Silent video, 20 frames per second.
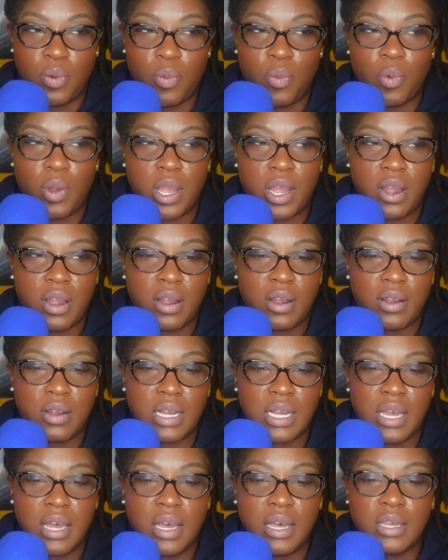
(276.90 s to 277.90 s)

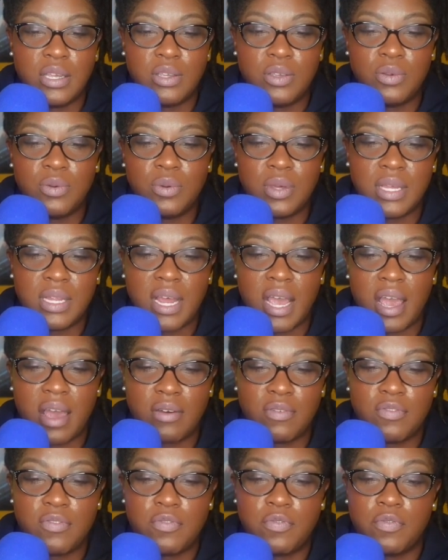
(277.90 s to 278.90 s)
where you can
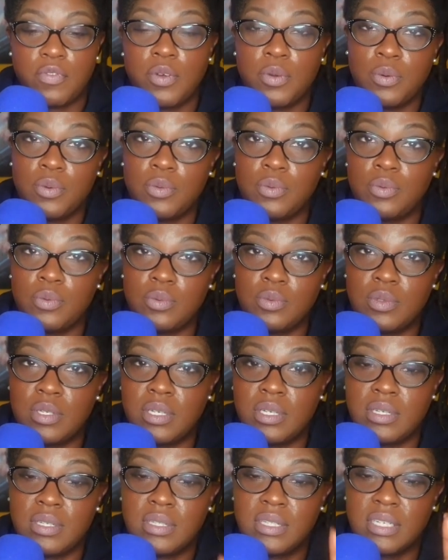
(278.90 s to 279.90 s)
have food
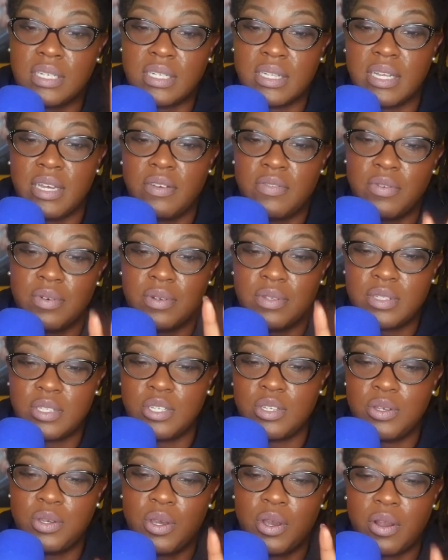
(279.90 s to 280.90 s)
delivered
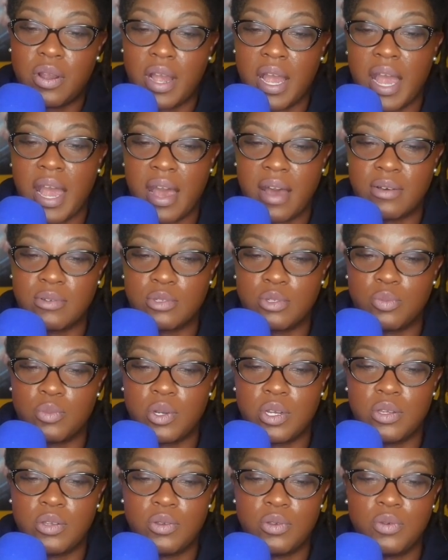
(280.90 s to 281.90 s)
to your house,
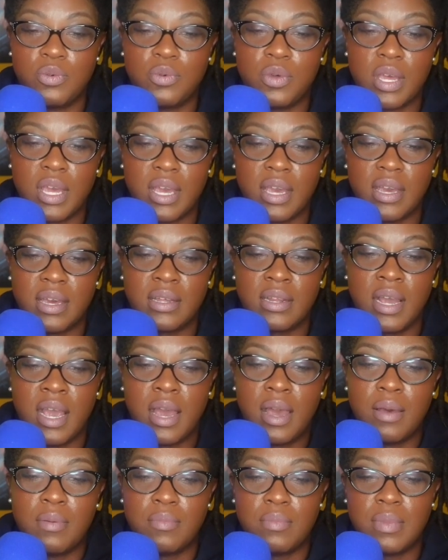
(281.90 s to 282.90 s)
where you can
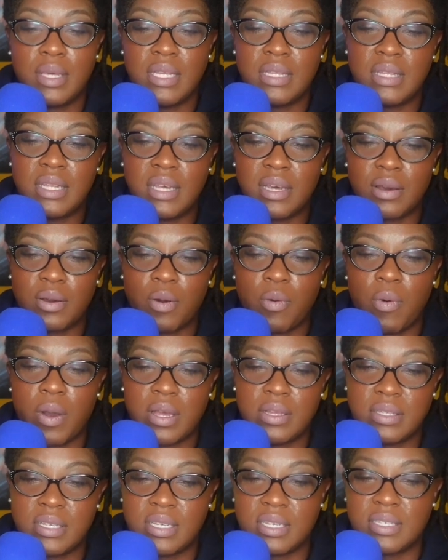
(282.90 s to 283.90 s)
meet the
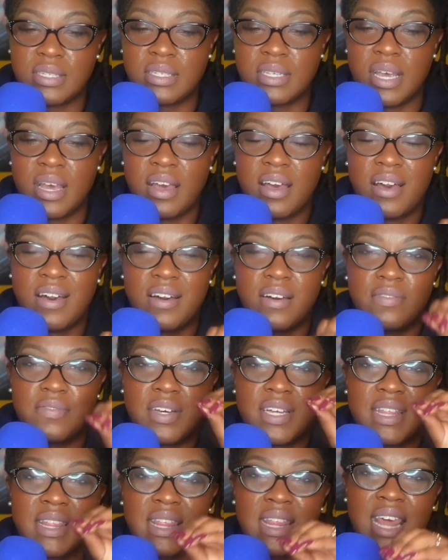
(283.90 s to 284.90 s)
acquaintance
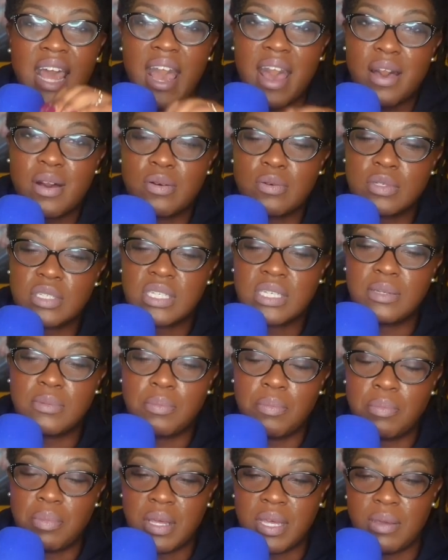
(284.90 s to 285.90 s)
of a
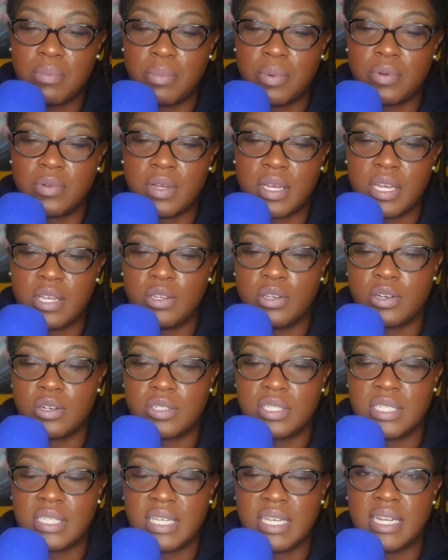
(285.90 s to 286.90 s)
thousand people in
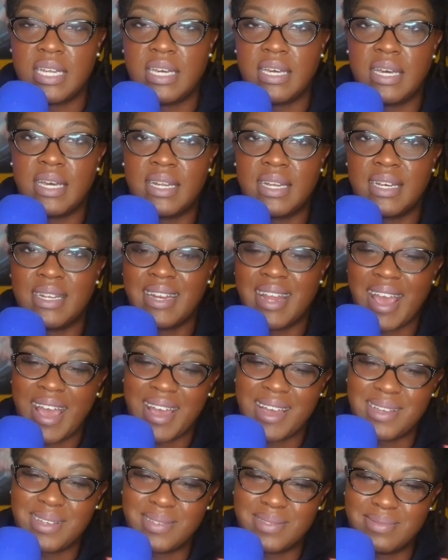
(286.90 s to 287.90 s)
your city in a
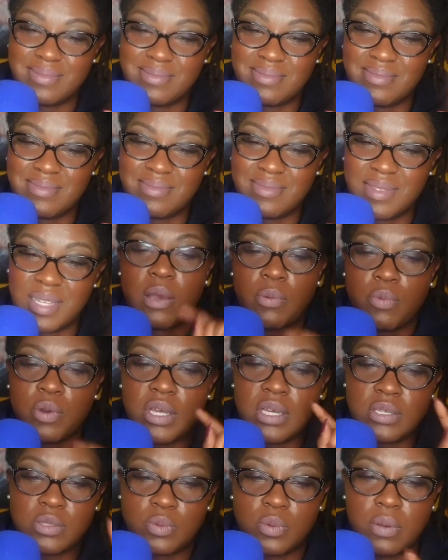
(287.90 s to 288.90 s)
day, that
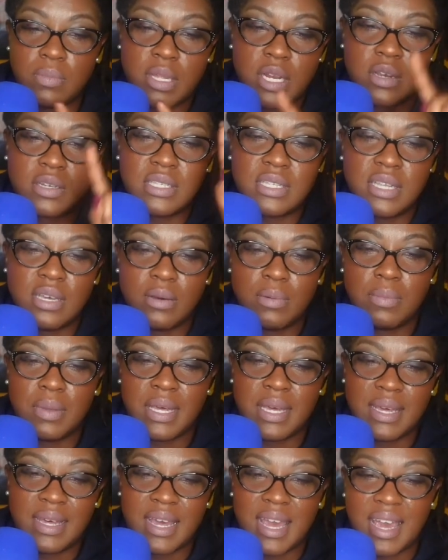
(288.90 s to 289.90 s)
we as women are still
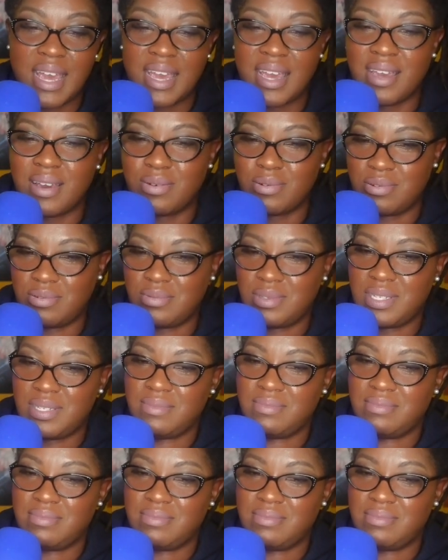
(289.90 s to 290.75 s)
being held